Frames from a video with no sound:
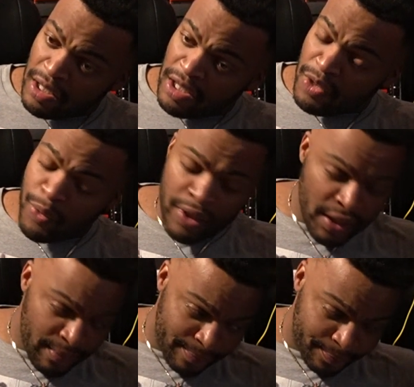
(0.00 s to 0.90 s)
you
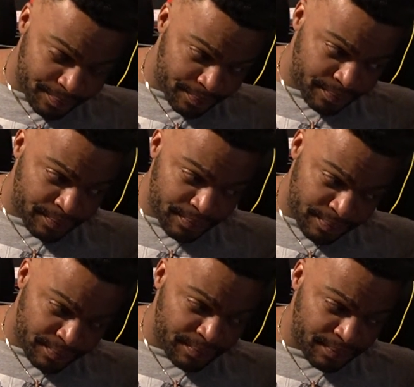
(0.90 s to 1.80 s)
really,
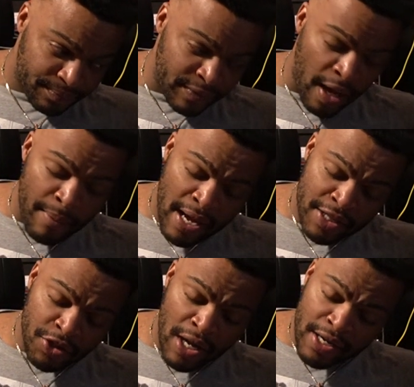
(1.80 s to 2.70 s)
now mind you, I